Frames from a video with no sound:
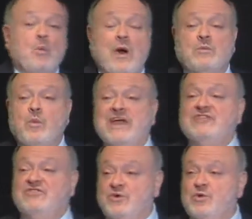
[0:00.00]
what we
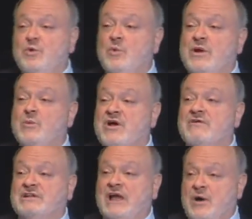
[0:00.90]
do when
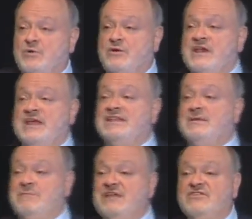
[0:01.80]
we're alone in
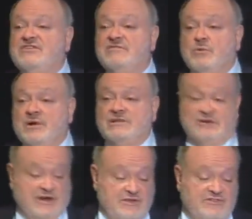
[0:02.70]
the midst of a
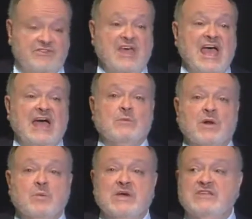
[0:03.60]
wilderness and
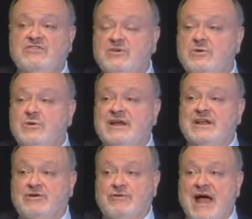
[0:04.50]
what we do
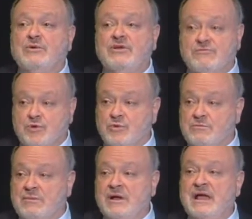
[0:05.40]
in a crowded room